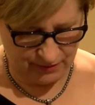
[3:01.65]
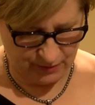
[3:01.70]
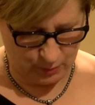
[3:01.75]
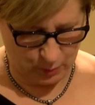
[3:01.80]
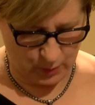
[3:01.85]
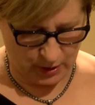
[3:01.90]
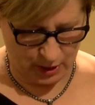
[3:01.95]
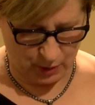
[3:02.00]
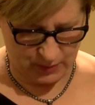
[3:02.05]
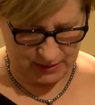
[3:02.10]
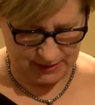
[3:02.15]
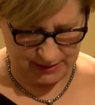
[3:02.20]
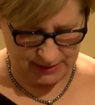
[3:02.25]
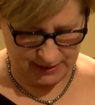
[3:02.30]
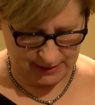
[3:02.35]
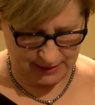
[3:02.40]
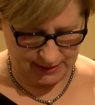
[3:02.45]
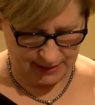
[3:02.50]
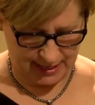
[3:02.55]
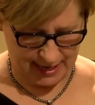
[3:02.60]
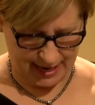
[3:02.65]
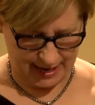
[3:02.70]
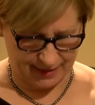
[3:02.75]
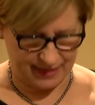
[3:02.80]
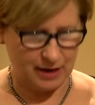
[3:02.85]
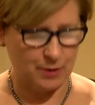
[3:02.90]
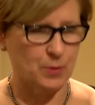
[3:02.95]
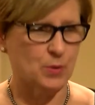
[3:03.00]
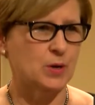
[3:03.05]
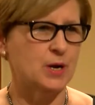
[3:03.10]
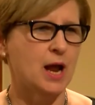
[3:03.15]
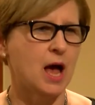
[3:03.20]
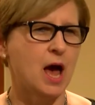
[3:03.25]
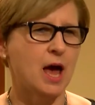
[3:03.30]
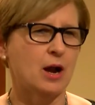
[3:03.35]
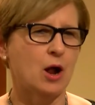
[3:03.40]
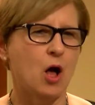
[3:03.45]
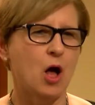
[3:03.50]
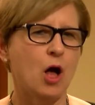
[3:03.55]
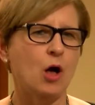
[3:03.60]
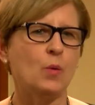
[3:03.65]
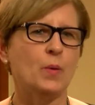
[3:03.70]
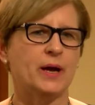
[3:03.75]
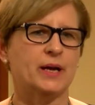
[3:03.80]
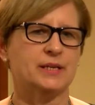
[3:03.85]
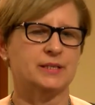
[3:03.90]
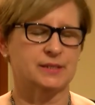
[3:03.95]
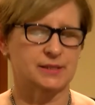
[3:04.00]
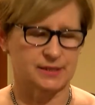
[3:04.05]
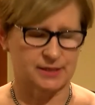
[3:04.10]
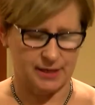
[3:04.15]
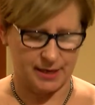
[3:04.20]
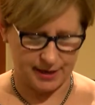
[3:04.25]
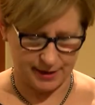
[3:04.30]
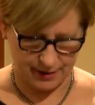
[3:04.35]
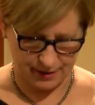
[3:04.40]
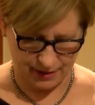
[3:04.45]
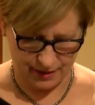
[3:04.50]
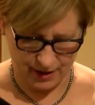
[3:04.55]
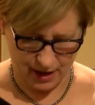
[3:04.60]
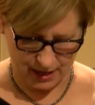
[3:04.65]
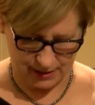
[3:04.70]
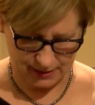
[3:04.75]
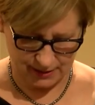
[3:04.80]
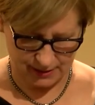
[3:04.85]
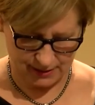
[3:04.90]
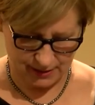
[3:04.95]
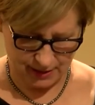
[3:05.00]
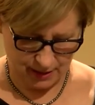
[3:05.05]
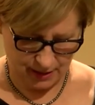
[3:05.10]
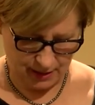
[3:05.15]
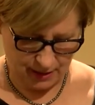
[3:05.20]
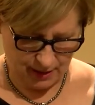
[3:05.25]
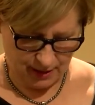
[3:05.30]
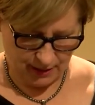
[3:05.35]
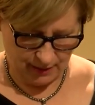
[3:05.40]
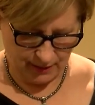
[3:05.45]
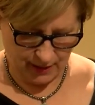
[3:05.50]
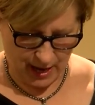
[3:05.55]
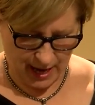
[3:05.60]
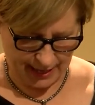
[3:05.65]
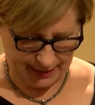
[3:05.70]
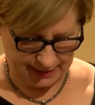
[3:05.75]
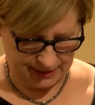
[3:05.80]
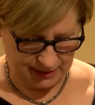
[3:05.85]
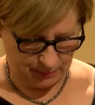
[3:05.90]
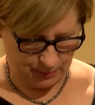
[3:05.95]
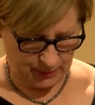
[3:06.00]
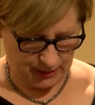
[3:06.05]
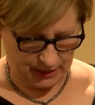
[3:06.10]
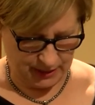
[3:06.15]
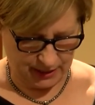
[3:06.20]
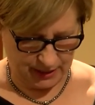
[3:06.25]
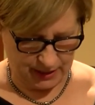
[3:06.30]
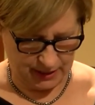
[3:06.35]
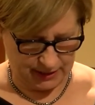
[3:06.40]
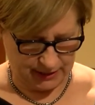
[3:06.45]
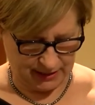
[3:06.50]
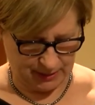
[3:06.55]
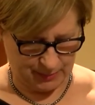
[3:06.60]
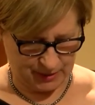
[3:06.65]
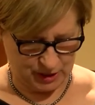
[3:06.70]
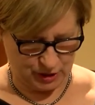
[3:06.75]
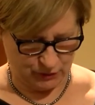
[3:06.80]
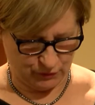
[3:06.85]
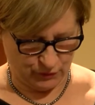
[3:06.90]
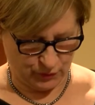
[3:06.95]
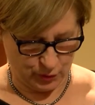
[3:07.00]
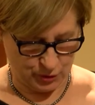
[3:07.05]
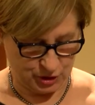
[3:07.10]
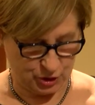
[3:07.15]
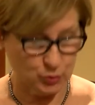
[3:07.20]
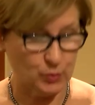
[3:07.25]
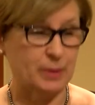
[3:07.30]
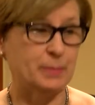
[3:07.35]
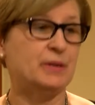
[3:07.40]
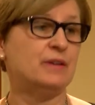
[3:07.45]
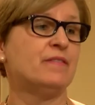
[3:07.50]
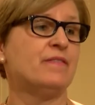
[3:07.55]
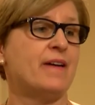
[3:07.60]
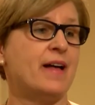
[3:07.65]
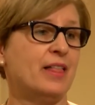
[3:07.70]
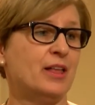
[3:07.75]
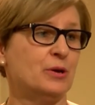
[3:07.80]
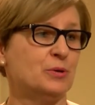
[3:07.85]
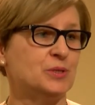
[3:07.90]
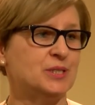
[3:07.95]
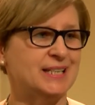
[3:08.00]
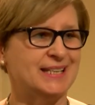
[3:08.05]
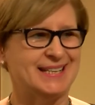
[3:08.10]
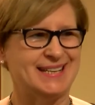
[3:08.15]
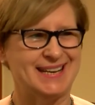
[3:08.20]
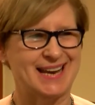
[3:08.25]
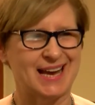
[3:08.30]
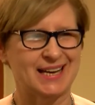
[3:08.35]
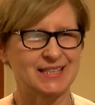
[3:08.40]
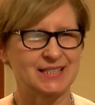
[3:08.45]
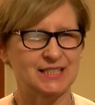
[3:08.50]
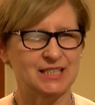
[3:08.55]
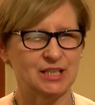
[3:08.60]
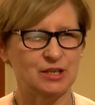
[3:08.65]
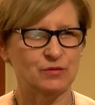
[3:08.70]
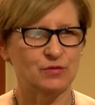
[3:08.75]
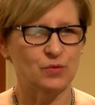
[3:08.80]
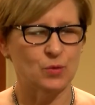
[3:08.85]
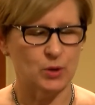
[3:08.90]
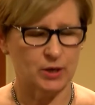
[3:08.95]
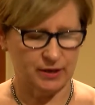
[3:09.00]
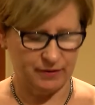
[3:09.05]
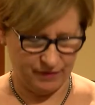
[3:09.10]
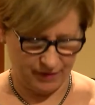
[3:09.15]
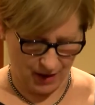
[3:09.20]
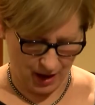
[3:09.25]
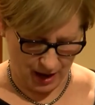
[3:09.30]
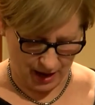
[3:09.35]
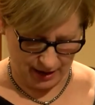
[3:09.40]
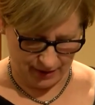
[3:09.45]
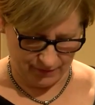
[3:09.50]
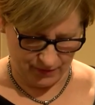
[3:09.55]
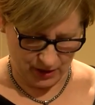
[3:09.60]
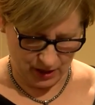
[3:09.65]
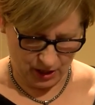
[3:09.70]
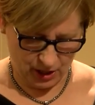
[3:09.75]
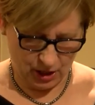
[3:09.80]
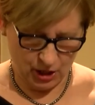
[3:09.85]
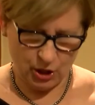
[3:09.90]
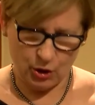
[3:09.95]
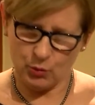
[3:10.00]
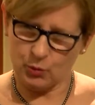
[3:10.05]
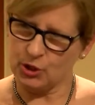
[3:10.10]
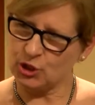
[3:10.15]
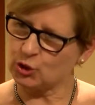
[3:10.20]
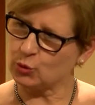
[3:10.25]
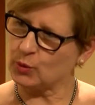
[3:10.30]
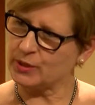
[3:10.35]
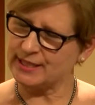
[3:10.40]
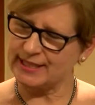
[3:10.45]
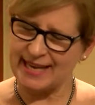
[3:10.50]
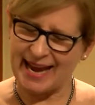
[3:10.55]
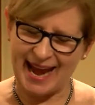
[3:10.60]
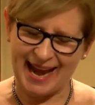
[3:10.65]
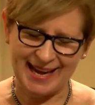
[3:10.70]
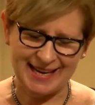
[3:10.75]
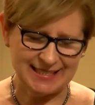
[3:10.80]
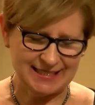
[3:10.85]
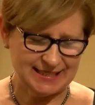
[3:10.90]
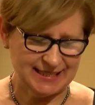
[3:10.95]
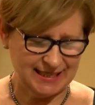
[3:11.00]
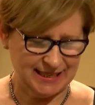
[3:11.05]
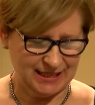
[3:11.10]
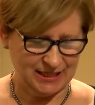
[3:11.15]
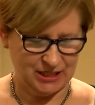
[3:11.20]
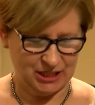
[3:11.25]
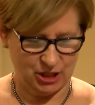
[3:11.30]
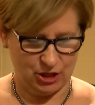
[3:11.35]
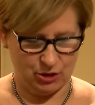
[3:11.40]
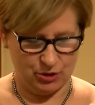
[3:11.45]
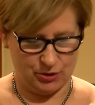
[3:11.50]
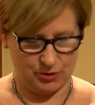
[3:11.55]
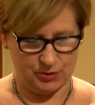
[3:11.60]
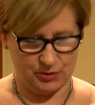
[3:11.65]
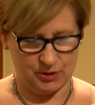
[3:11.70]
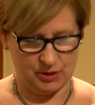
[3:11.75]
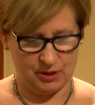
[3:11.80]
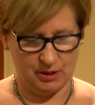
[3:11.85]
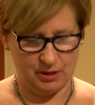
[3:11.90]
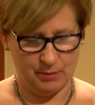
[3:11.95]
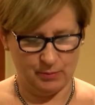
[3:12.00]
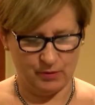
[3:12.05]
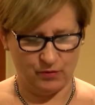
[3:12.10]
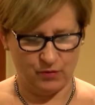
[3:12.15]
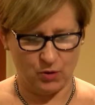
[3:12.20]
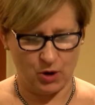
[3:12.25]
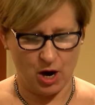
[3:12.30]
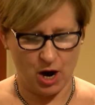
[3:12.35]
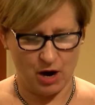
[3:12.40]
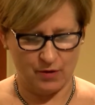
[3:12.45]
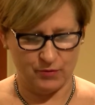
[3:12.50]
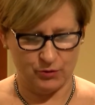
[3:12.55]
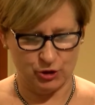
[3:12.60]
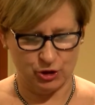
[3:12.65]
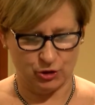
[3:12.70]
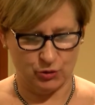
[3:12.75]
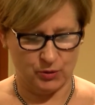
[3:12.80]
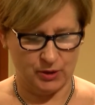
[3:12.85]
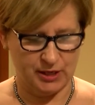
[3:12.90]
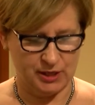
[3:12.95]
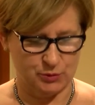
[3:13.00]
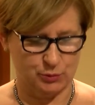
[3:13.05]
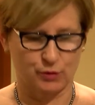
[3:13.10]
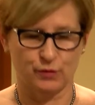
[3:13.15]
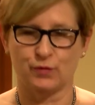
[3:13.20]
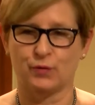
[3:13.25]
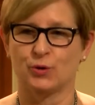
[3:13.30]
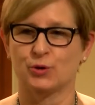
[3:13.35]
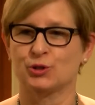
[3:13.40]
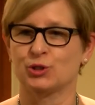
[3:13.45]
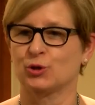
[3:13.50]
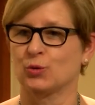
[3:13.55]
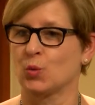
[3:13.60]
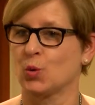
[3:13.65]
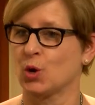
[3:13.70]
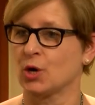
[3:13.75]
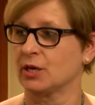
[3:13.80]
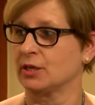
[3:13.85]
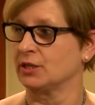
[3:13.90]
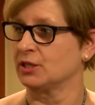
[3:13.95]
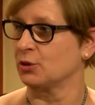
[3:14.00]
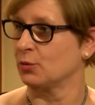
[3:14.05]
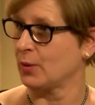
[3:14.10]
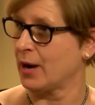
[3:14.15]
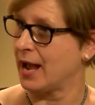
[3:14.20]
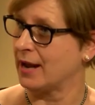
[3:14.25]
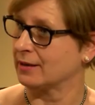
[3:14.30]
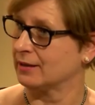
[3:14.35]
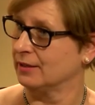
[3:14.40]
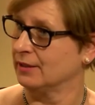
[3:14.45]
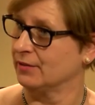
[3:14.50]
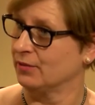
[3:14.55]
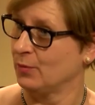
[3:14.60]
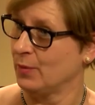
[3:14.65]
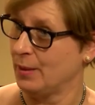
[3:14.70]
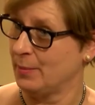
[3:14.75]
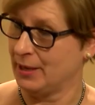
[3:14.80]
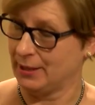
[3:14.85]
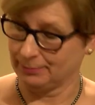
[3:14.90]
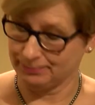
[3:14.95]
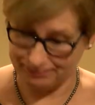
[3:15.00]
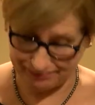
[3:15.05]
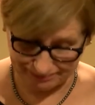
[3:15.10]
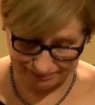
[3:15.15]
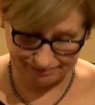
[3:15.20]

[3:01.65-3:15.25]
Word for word: from where we sit today, they were not always uh, thus. Lyons admitted Nieman's first women fellows in 1945, which was 18 years before Harvard degrees were first awarded to Radcliffe women.